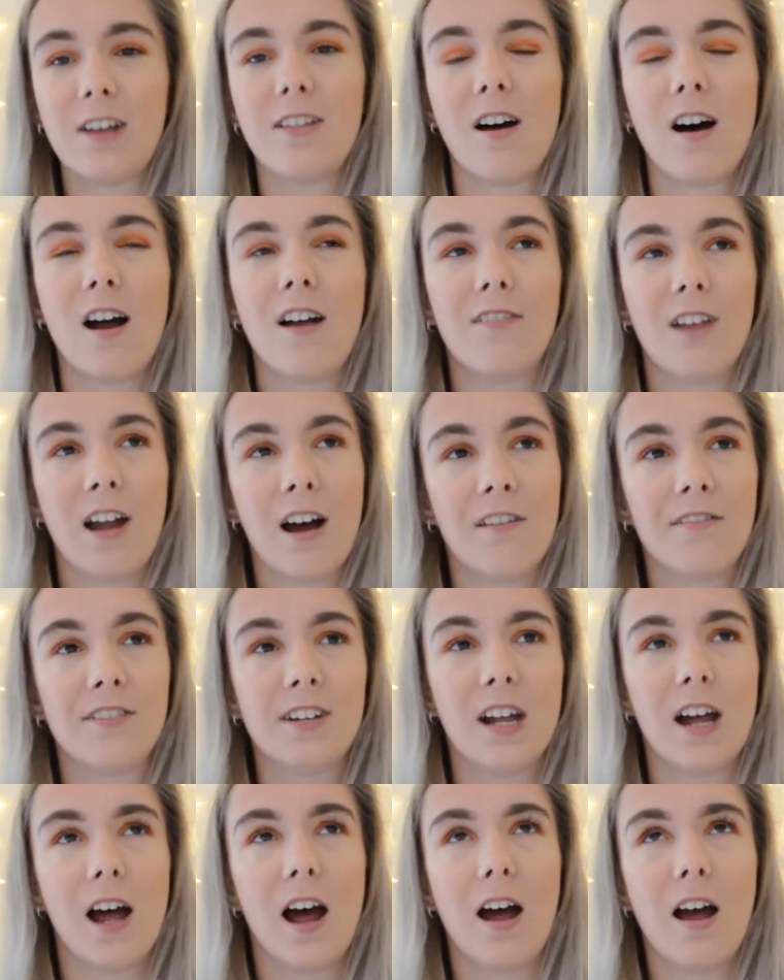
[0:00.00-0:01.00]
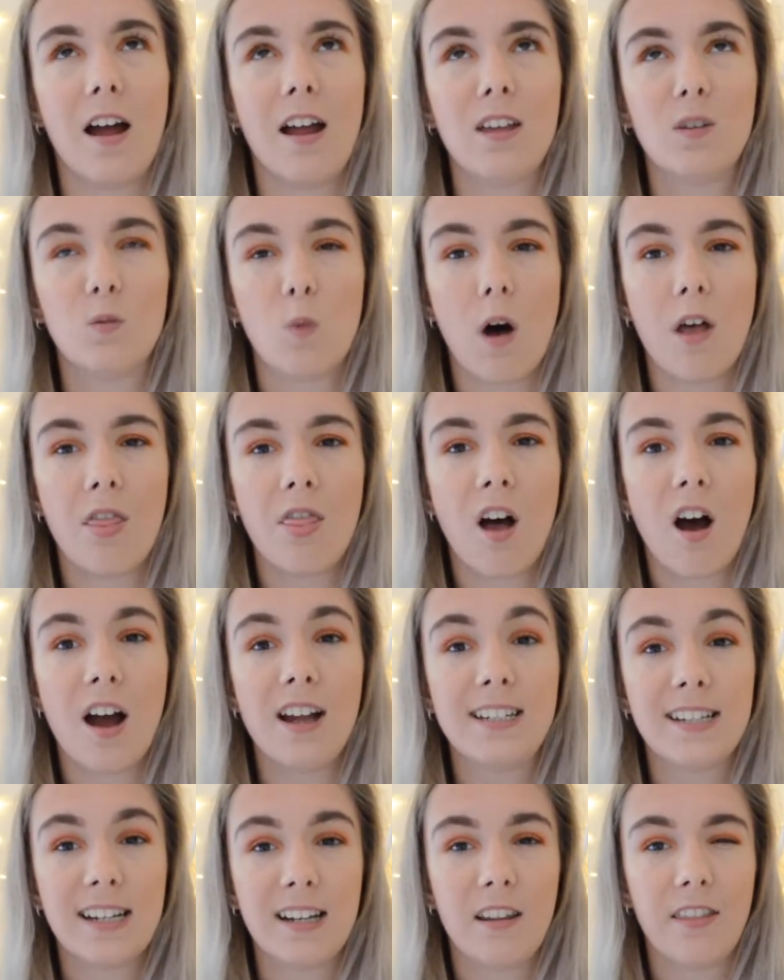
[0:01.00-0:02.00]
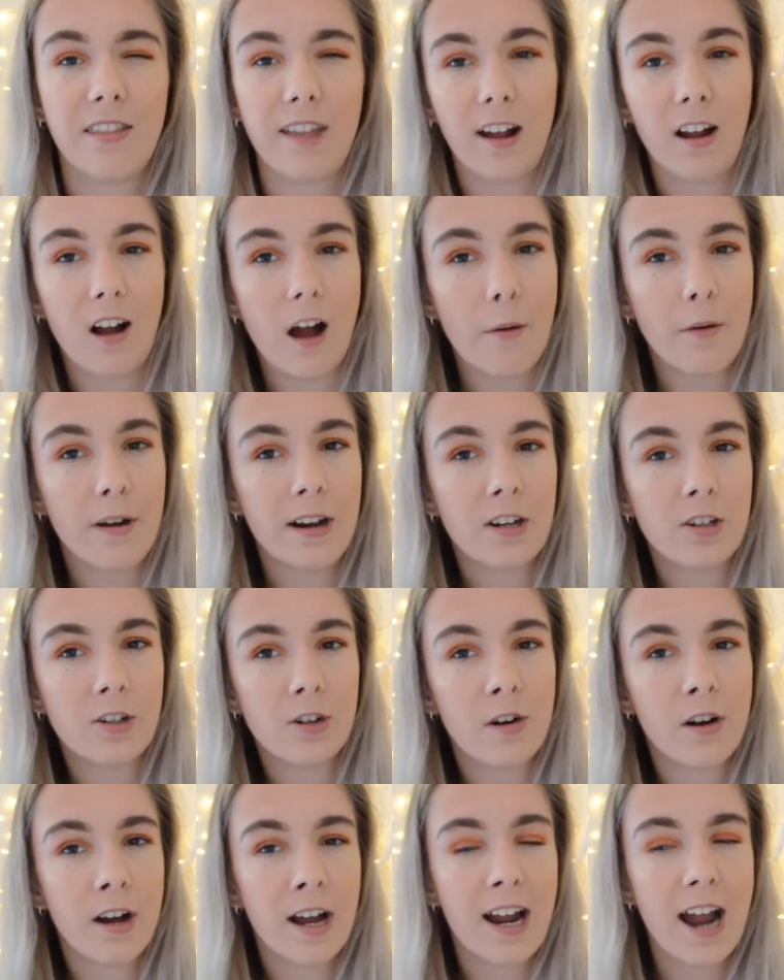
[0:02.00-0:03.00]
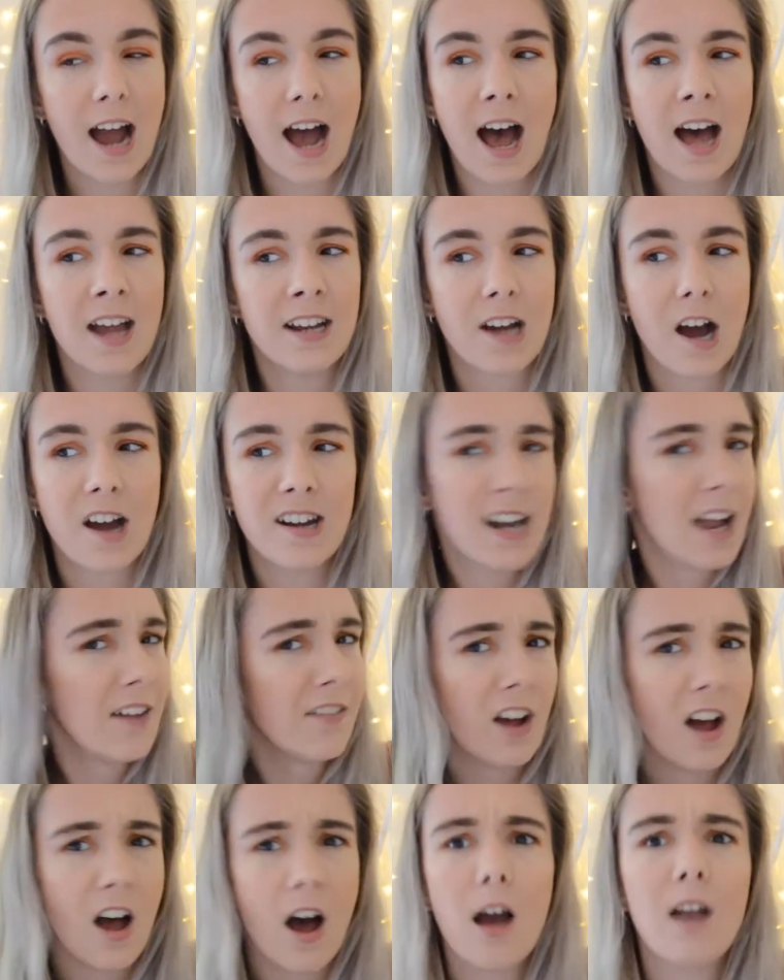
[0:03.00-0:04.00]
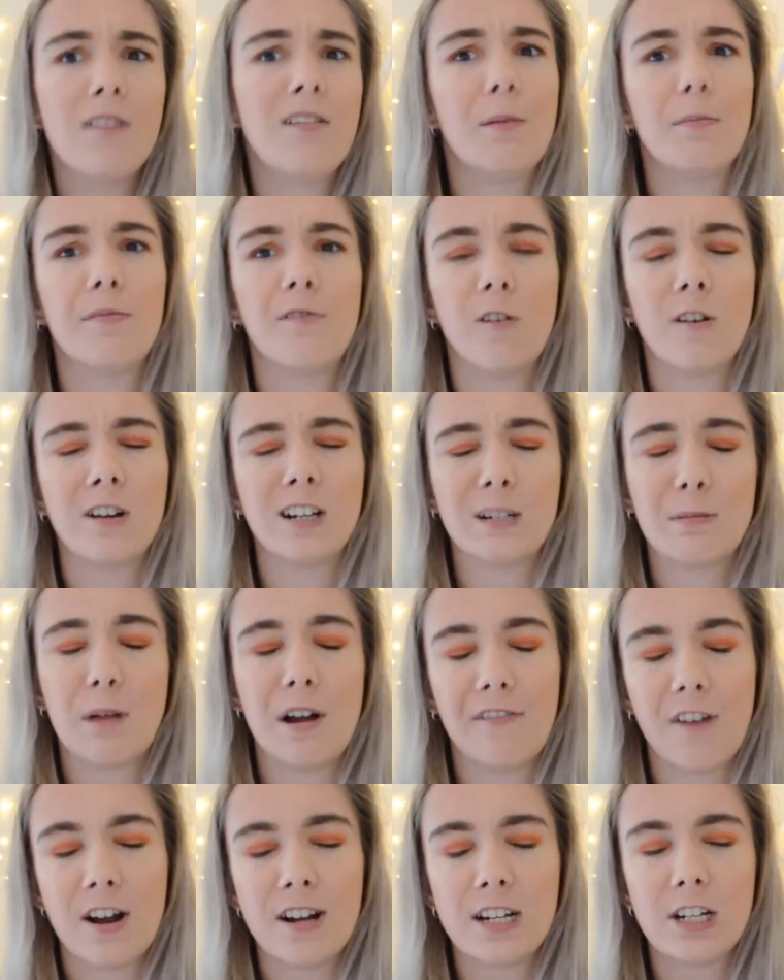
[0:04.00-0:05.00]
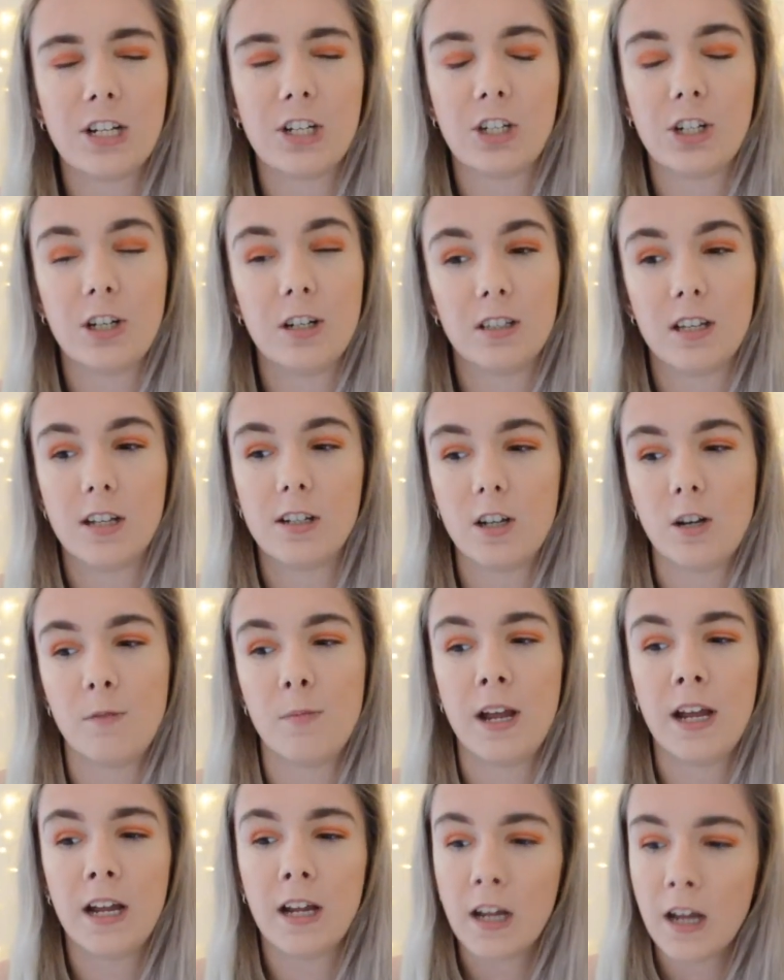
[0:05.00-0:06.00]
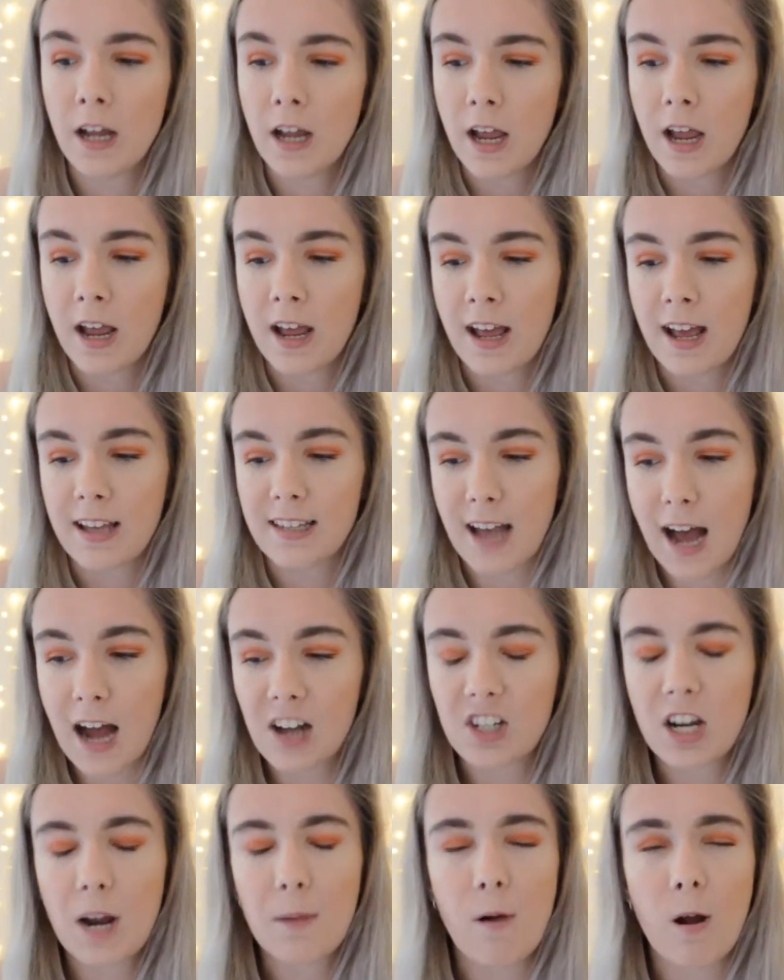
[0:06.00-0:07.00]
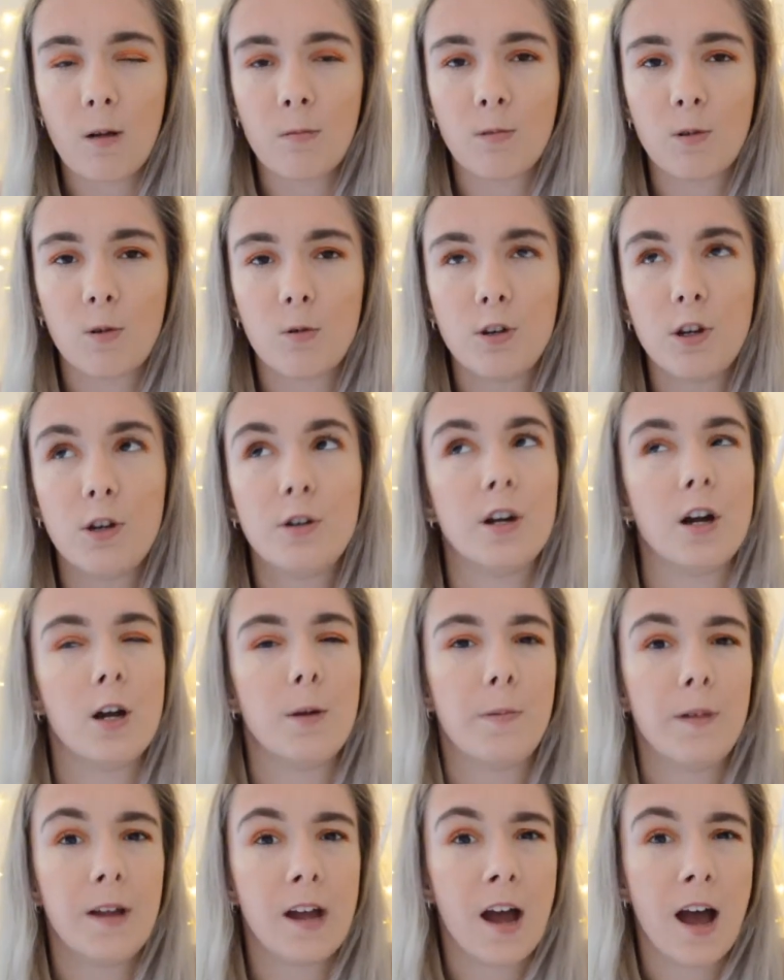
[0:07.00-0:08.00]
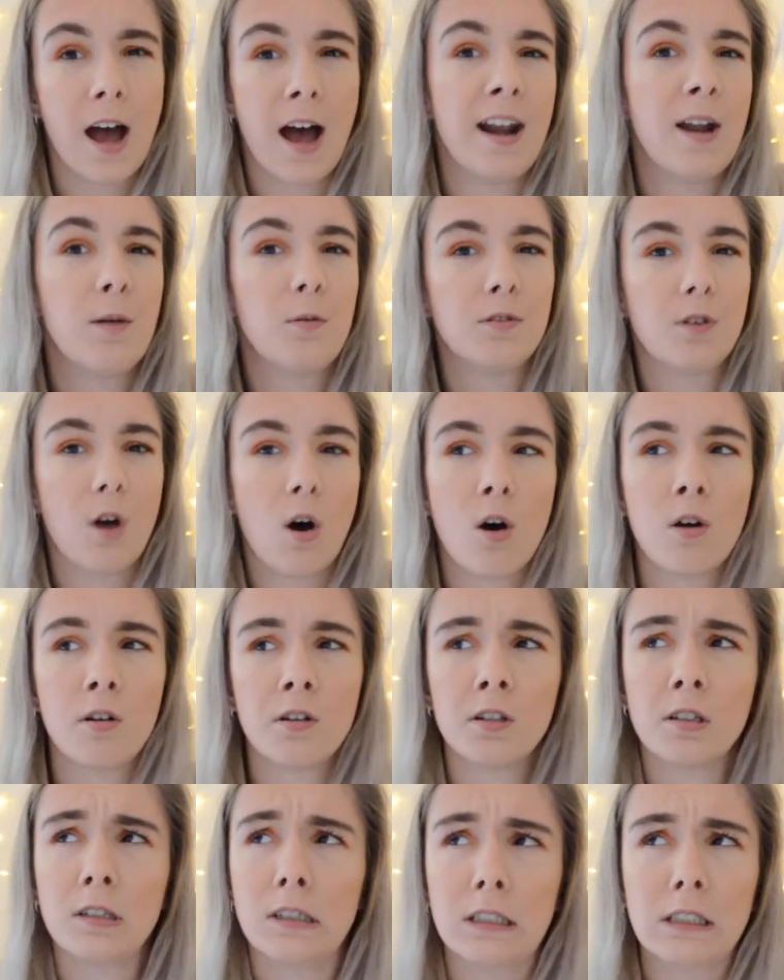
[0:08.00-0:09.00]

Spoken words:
that I've loved is one that I didn't think I would enjoy, and I'd never heard of it before until my friend introduced it to me. It's actually a program called Utopia, and it was on,